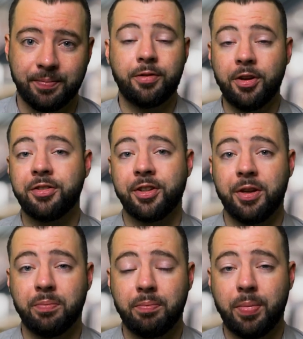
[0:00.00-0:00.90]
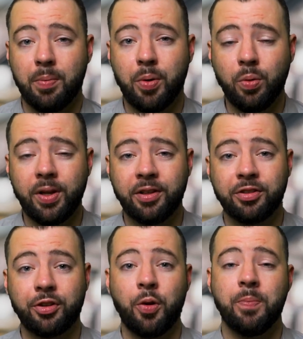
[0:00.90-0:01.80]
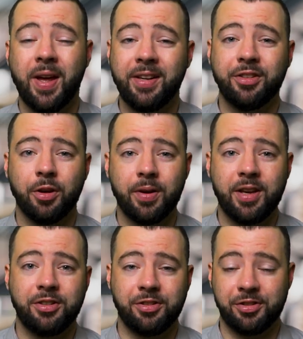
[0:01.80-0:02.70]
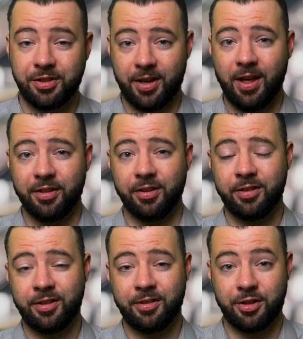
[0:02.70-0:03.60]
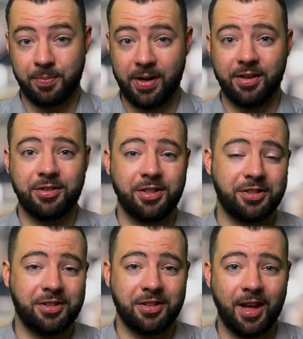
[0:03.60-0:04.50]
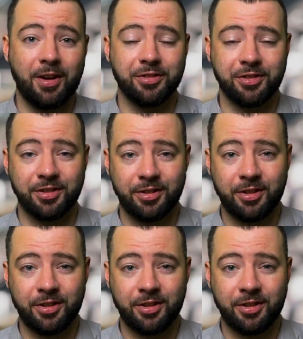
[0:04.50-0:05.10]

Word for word: Firstly, by pooling so many donations together, as many as 60,000,